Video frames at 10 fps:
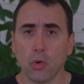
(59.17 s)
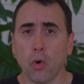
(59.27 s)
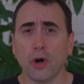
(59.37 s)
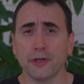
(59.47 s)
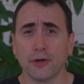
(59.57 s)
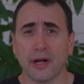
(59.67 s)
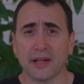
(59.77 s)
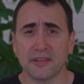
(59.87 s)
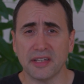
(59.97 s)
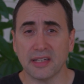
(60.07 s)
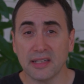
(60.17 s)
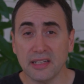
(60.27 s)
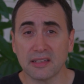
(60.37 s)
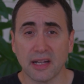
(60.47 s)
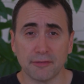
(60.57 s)
or you're at the
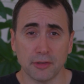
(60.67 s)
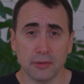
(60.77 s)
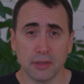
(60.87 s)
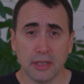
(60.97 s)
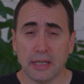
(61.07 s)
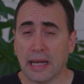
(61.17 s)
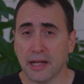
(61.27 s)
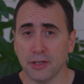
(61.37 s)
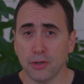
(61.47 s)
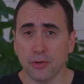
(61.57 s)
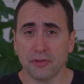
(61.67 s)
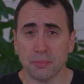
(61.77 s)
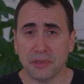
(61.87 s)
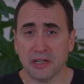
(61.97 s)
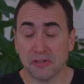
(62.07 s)
elite level and you know
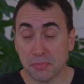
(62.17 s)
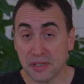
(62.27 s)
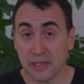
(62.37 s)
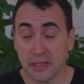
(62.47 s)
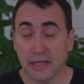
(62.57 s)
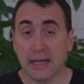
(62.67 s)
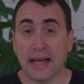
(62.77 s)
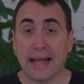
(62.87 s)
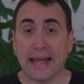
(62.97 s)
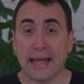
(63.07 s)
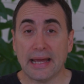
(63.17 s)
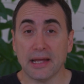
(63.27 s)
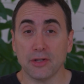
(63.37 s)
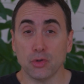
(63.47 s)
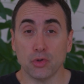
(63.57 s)
some PHP
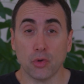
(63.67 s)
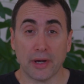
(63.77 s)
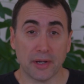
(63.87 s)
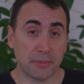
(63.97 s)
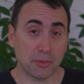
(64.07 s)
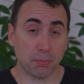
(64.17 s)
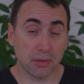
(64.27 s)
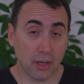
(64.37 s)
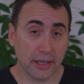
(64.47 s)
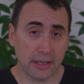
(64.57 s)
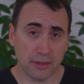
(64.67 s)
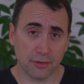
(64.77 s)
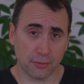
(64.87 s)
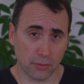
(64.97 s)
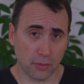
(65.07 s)
and you know build
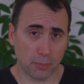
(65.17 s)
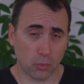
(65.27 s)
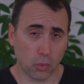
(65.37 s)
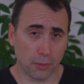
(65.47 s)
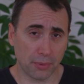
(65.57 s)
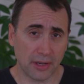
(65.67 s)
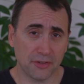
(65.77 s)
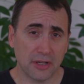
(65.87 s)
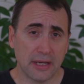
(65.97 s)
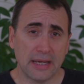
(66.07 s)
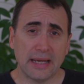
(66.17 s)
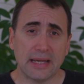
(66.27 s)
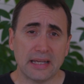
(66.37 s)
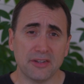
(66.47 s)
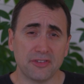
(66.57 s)
plugins for WordPress,
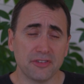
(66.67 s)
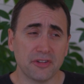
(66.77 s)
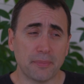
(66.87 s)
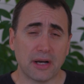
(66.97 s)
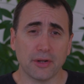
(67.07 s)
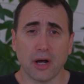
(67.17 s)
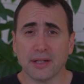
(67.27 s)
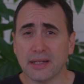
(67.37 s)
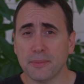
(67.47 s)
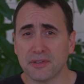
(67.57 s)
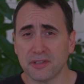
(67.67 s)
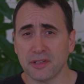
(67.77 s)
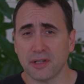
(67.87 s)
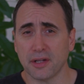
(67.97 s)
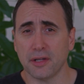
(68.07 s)
it's just about
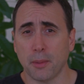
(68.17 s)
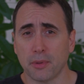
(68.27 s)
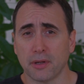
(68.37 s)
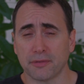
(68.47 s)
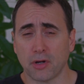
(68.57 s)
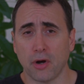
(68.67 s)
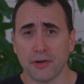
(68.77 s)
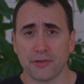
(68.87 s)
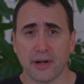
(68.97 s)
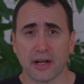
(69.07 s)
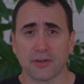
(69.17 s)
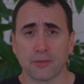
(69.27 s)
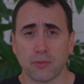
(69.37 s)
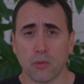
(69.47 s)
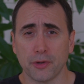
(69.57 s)
unlimited number of contracts
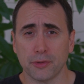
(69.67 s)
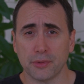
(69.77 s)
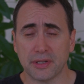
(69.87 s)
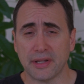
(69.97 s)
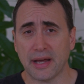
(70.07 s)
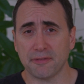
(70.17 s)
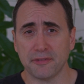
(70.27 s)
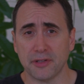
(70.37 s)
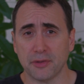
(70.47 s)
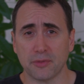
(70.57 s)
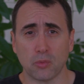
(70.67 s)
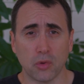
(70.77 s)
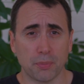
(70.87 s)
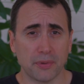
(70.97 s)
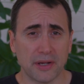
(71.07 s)
for you in that field.
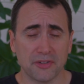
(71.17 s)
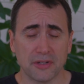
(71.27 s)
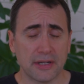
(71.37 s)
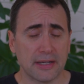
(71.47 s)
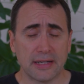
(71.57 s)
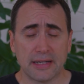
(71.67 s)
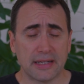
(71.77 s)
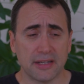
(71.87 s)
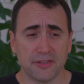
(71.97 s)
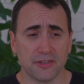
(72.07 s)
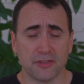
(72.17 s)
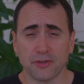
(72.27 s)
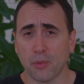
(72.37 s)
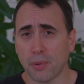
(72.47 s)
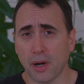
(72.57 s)
WordPress is just
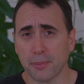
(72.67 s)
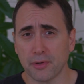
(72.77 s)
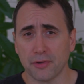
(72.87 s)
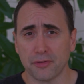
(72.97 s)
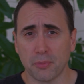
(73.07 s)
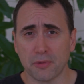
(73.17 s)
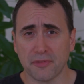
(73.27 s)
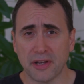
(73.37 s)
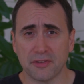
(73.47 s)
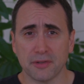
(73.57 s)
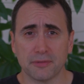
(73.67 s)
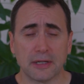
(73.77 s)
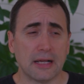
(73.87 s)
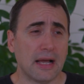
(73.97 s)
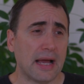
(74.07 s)
so popular, so pervasive,
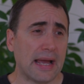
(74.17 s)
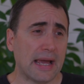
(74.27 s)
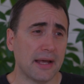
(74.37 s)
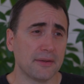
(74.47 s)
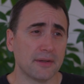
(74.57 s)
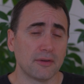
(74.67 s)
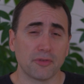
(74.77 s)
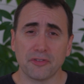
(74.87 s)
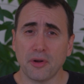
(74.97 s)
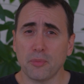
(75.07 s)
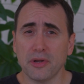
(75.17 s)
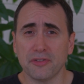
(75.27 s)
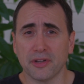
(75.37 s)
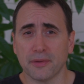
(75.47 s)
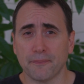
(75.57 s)
and for some
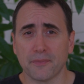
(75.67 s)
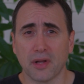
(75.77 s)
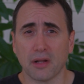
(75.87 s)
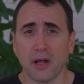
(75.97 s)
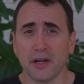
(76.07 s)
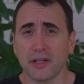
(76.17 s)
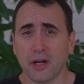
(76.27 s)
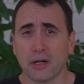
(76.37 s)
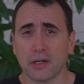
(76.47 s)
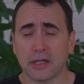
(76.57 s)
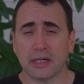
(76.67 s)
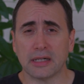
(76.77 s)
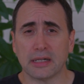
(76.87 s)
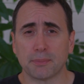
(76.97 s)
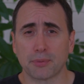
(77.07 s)
reason, a lot of young
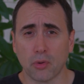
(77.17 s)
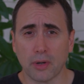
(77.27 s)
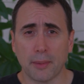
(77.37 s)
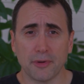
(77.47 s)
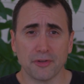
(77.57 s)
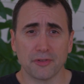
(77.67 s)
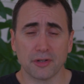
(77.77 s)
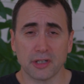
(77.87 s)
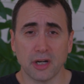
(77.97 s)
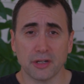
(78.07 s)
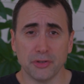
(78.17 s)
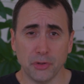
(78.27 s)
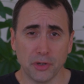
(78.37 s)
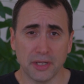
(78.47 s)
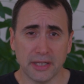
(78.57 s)
uh, programmers, young
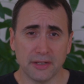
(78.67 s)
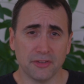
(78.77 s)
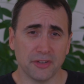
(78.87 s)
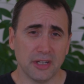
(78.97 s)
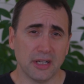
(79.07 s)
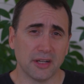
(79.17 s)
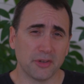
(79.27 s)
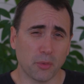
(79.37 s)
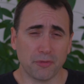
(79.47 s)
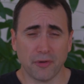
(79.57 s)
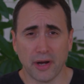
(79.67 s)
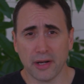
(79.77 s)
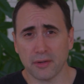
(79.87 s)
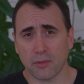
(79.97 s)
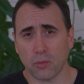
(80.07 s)
nerdlings, don't
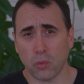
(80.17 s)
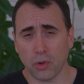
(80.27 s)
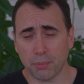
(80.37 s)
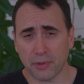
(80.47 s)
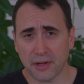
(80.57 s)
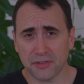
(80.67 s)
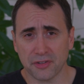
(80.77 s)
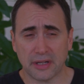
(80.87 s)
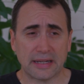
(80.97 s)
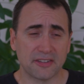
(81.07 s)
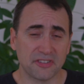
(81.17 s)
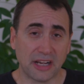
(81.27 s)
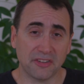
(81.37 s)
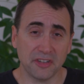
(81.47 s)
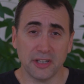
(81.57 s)
find WordPress uh,
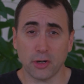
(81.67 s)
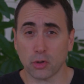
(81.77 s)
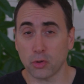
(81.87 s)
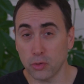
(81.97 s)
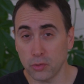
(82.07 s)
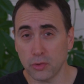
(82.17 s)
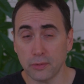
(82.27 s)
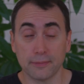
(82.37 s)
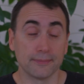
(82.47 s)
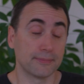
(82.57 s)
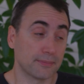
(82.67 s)
sexy or cool.